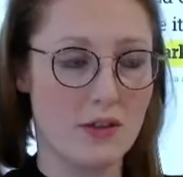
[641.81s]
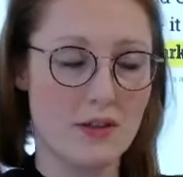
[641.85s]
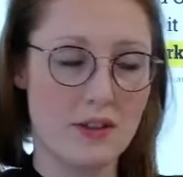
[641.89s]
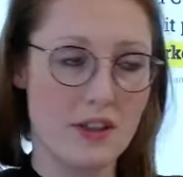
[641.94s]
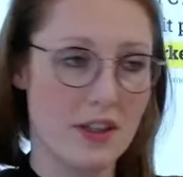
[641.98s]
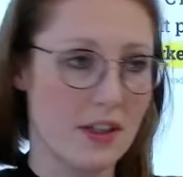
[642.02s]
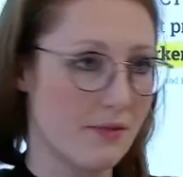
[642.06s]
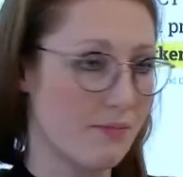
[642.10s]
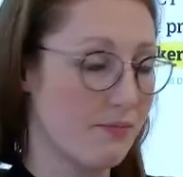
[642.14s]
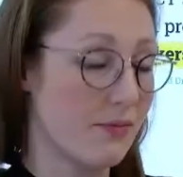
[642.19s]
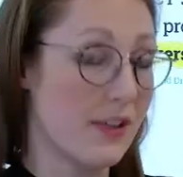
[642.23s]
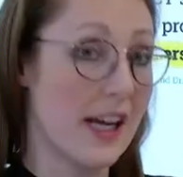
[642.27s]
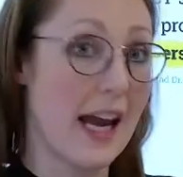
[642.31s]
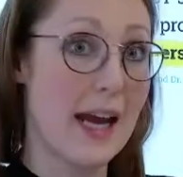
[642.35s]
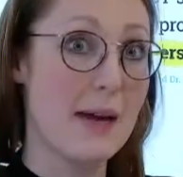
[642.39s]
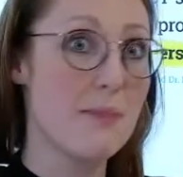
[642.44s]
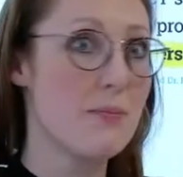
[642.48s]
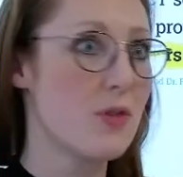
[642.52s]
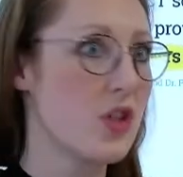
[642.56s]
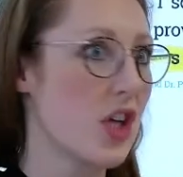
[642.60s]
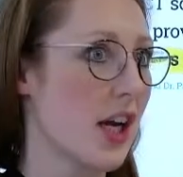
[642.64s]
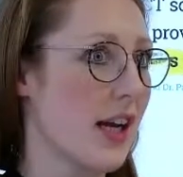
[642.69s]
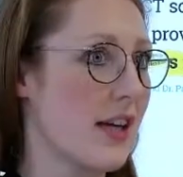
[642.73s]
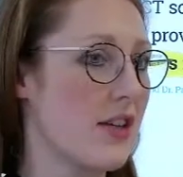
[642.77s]
a game
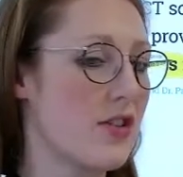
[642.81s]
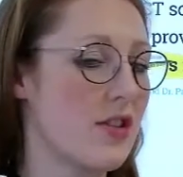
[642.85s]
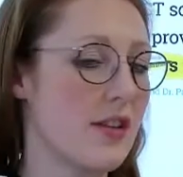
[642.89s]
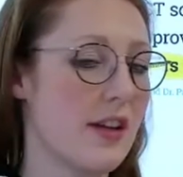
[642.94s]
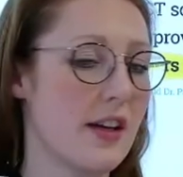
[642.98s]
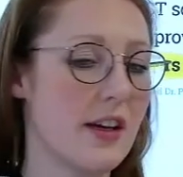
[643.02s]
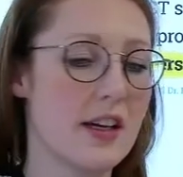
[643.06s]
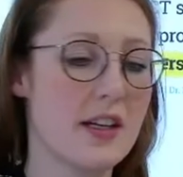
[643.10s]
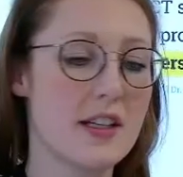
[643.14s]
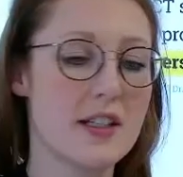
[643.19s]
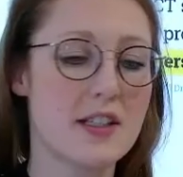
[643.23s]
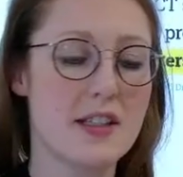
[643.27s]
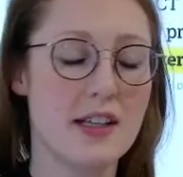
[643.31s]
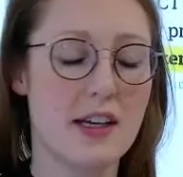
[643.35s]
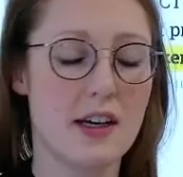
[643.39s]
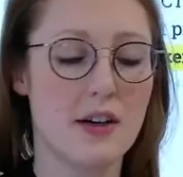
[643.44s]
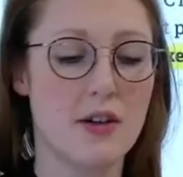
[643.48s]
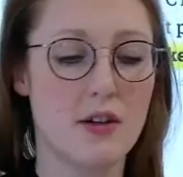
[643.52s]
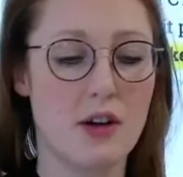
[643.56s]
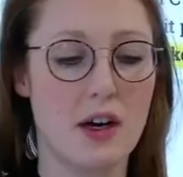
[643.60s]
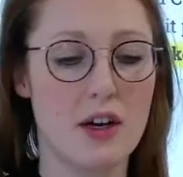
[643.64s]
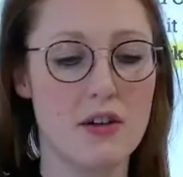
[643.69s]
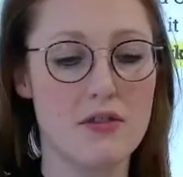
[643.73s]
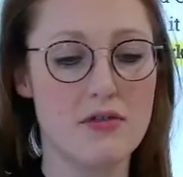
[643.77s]
changer that is,
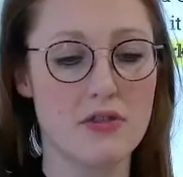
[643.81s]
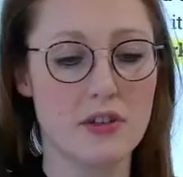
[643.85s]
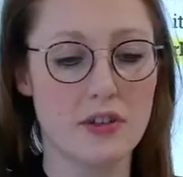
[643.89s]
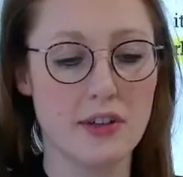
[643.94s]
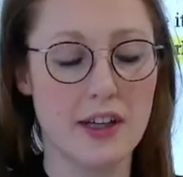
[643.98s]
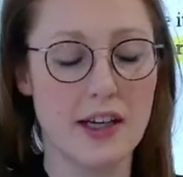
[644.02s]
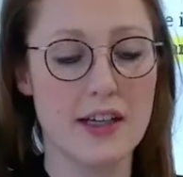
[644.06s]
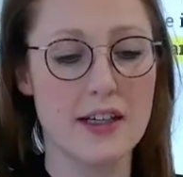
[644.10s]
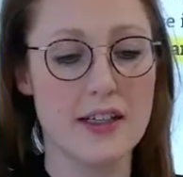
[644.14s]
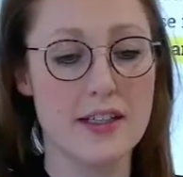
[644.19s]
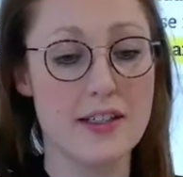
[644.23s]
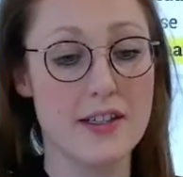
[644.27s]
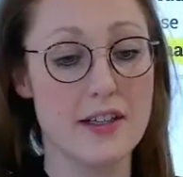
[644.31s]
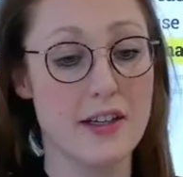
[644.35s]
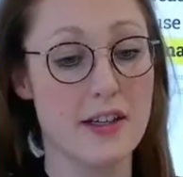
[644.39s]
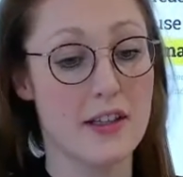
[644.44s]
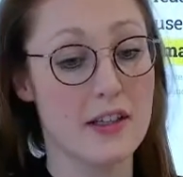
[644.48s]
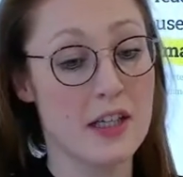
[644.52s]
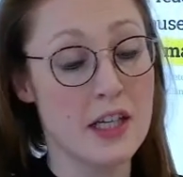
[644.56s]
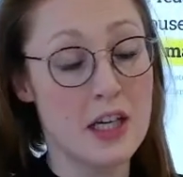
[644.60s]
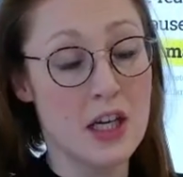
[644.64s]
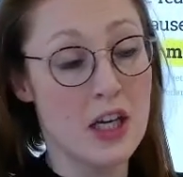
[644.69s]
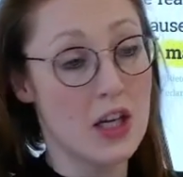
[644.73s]
how helpful that is, that